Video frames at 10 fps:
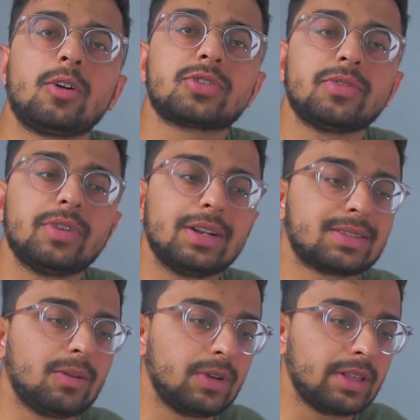also read
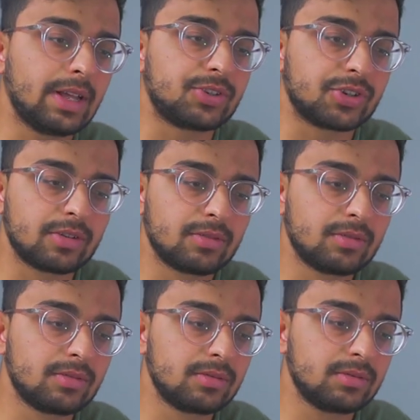somewhere that
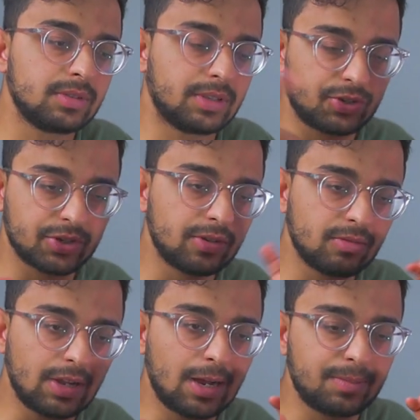journal, the
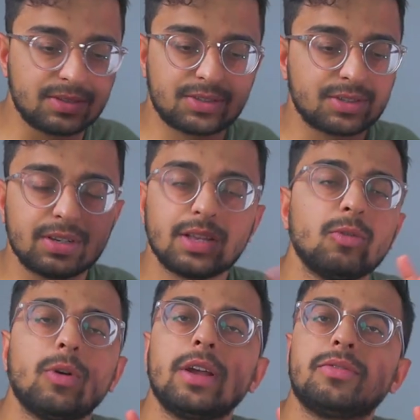Journal app is just
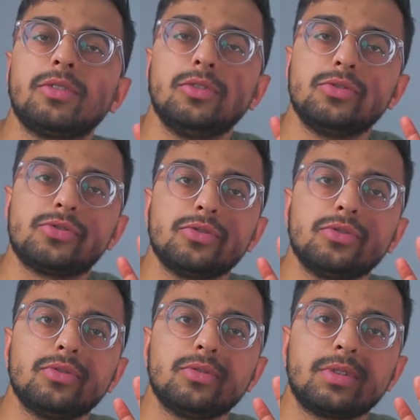another way for you
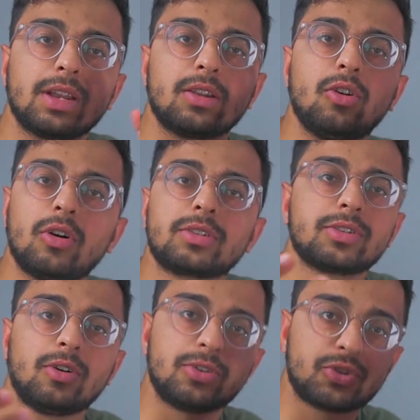to get
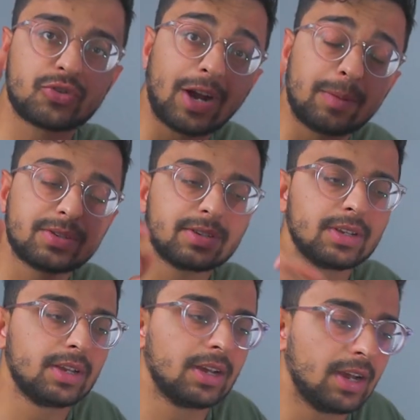locked or trapped,
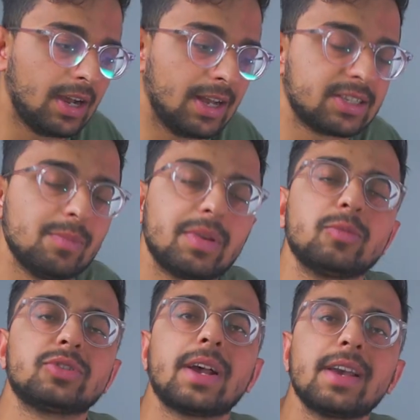uh, as some
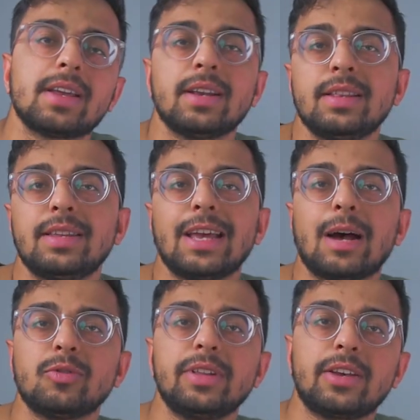people say it, in the
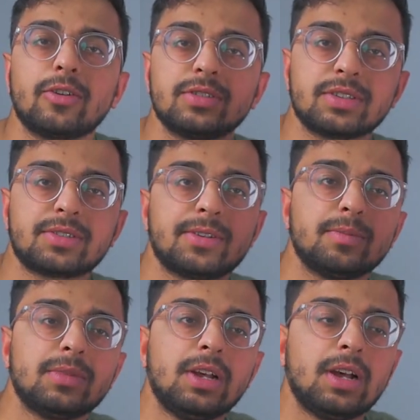Apple
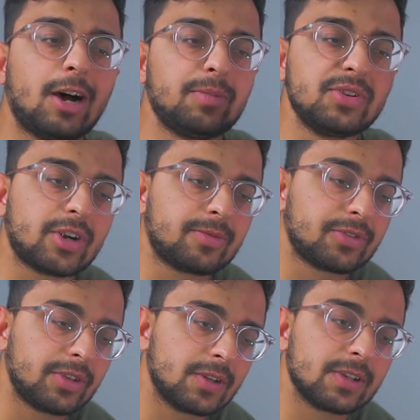ecosystem. I've been trapped
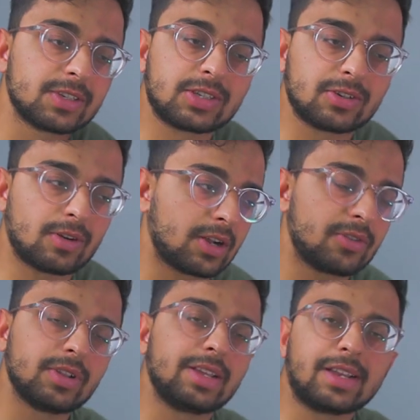for years, so I
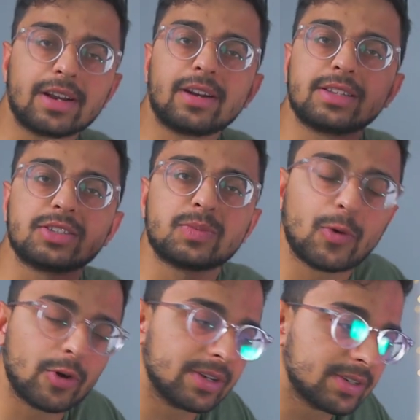don't really care at this
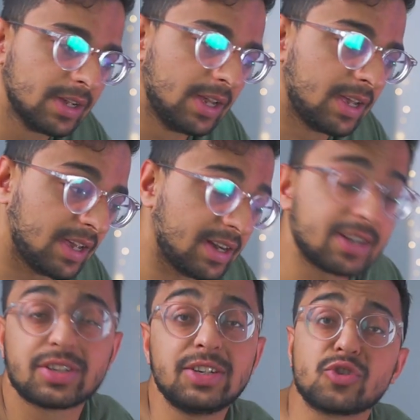point, and I
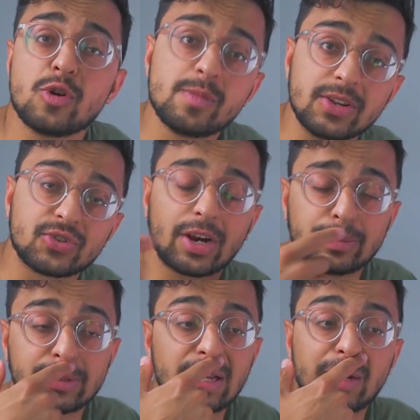actually enjoy being
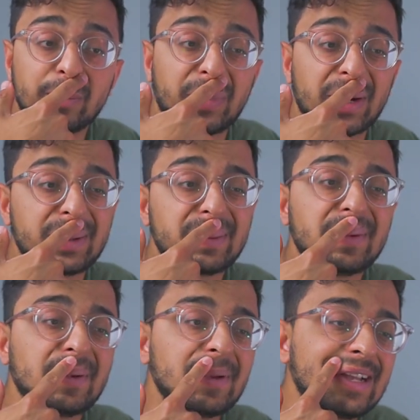trapped.
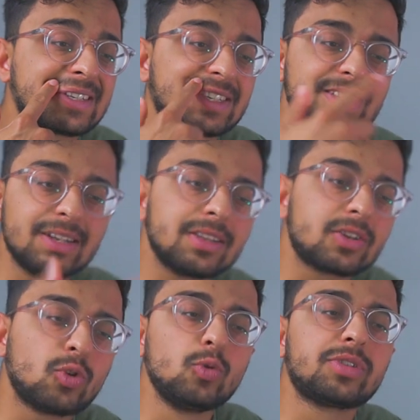But it's just another
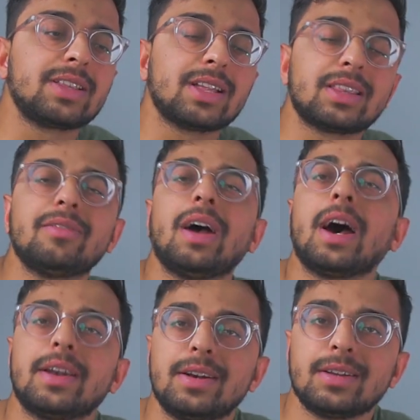cool thing that they've
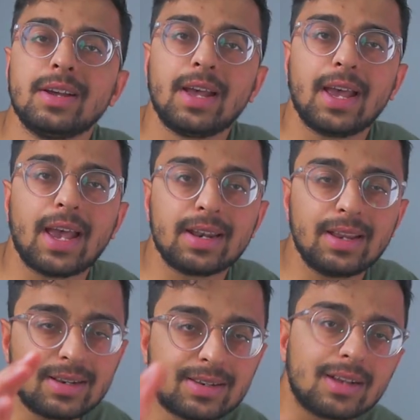added. And
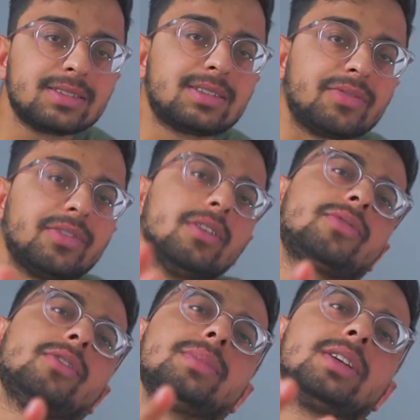it does differ
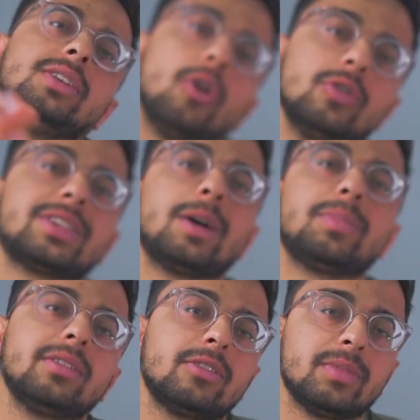from the Notes app
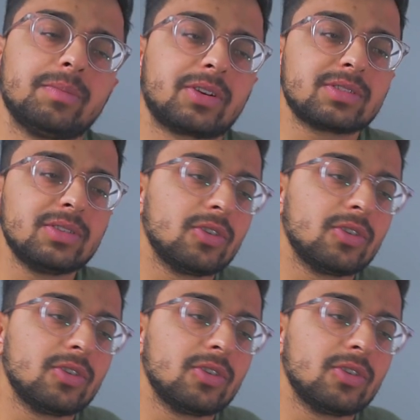a little bit, because the